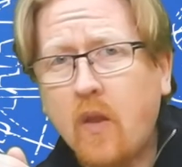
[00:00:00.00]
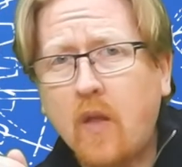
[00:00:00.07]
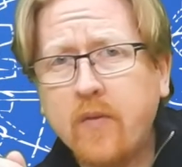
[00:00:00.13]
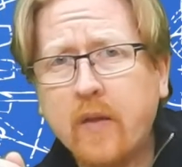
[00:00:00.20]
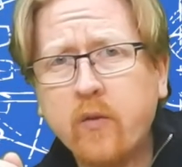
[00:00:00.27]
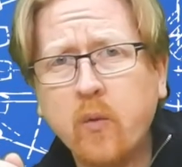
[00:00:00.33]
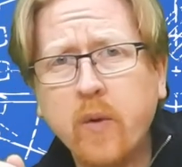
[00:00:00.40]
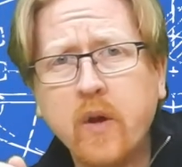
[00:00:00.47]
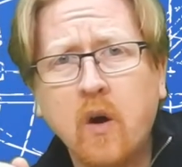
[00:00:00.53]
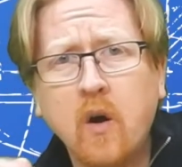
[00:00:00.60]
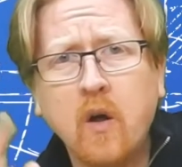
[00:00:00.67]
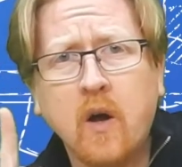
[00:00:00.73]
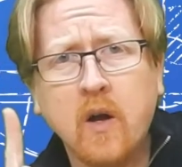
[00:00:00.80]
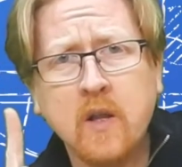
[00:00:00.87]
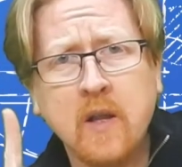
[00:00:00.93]
that's what we
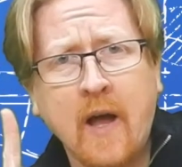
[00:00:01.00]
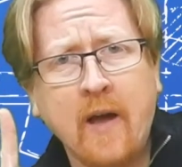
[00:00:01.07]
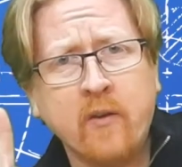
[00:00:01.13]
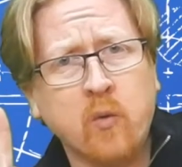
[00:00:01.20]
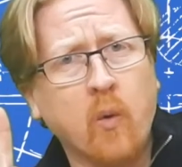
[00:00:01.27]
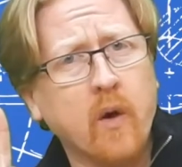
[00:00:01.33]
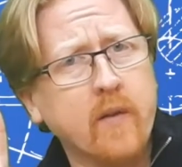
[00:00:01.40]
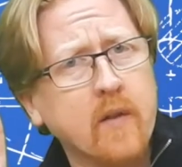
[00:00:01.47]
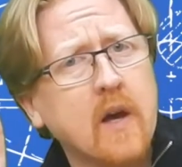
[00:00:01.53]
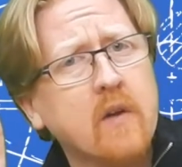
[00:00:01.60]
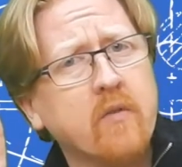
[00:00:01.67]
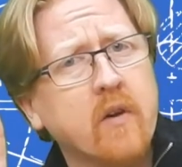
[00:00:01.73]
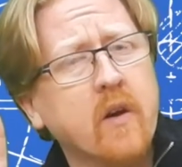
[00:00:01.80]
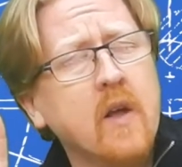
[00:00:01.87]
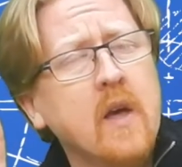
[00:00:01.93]
call a Class 1
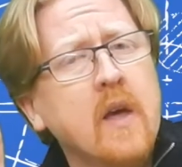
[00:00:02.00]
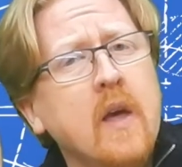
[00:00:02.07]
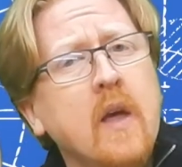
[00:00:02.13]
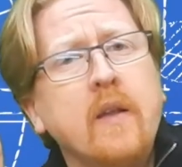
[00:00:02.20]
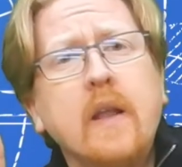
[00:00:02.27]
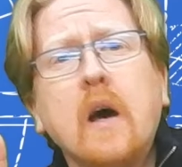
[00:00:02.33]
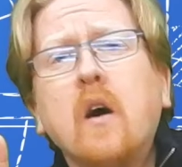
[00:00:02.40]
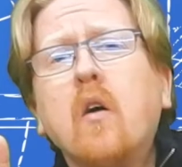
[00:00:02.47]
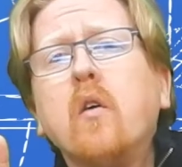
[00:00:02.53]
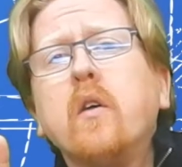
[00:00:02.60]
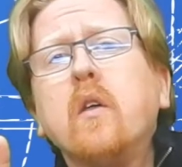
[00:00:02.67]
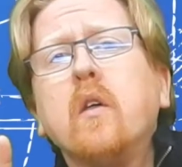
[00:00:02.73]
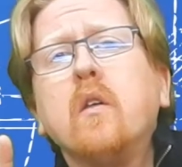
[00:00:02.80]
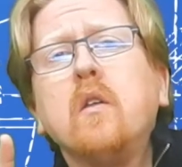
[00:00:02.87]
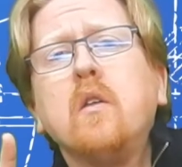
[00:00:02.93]
lever. Now,
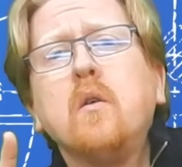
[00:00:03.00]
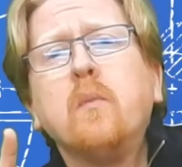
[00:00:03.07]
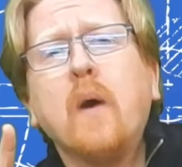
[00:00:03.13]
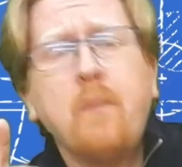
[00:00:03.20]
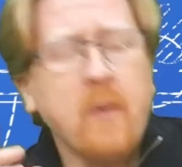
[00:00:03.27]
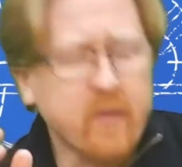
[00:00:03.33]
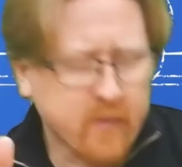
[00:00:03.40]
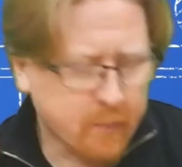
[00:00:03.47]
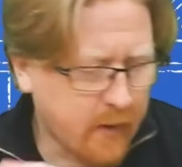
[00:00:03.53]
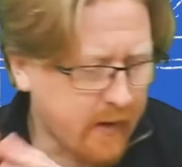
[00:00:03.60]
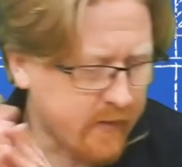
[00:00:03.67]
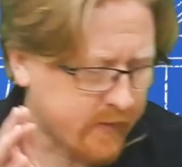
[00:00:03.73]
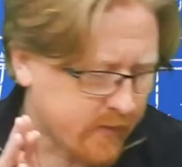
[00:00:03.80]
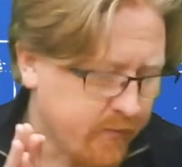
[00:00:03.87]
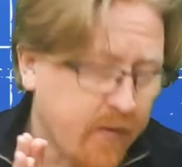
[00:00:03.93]
you might be
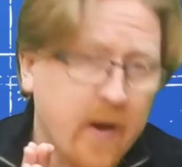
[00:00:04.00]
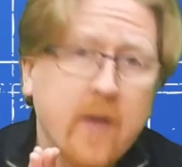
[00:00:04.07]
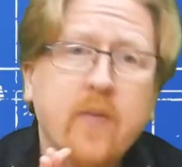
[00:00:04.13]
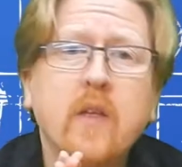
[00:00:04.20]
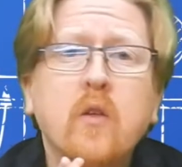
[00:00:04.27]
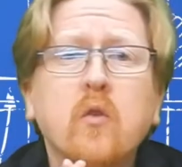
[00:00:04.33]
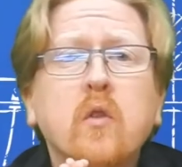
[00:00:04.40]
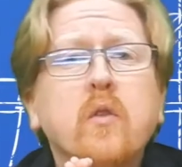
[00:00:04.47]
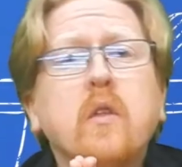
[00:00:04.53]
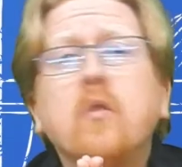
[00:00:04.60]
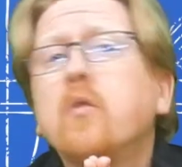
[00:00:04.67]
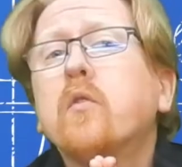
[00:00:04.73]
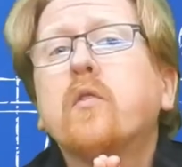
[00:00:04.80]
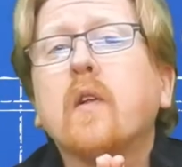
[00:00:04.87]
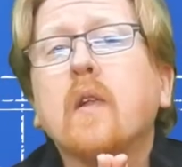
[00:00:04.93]
surprised to find that you
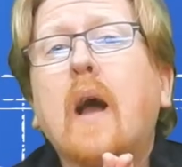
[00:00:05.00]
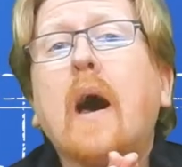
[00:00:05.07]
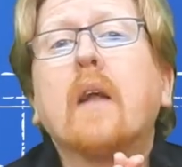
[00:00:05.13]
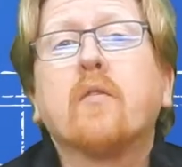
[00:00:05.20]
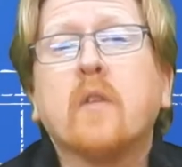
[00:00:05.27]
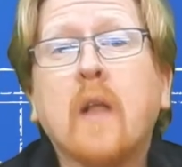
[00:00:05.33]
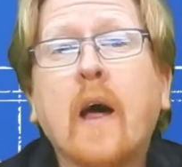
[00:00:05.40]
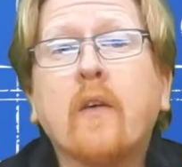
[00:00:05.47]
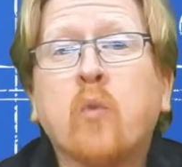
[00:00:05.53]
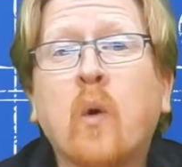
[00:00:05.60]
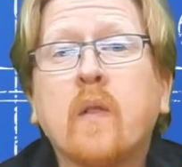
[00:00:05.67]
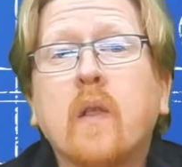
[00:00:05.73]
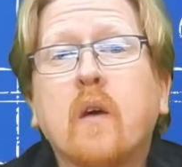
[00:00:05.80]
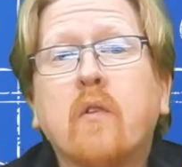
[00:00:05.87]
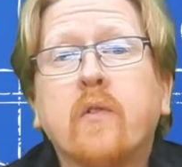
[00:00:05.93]
use a lot of Class
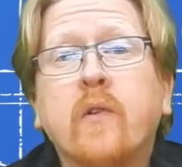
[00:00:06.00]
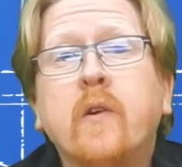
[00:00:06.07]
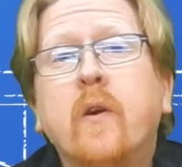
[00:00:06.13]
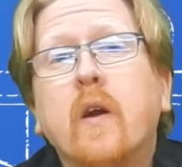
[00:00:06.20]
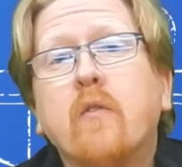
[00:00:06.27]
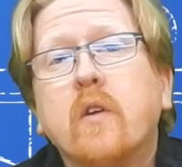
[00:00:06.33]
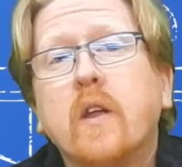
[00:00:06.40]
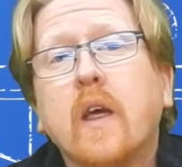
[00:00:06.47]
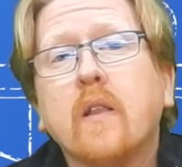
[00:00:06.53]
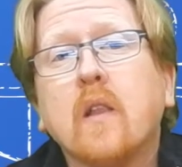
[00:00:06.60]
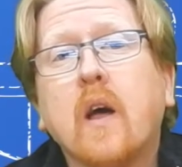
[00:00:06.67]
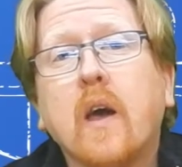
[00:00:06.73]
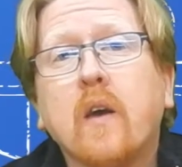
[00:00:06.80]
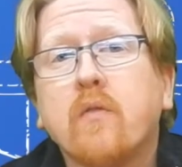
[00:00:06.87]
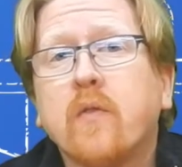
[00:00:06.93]
1 levers in your everyday
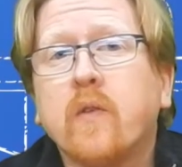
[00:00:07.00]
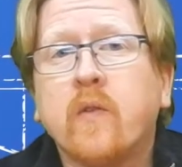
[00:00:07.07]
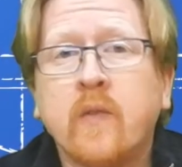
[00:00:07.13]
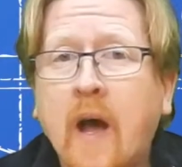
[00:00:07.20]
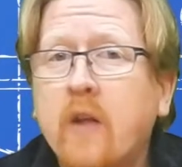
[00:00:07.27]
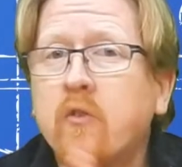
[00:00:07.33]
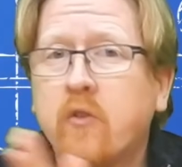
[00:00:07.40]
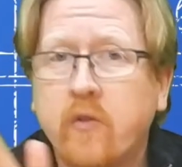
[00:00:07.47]
life. It's not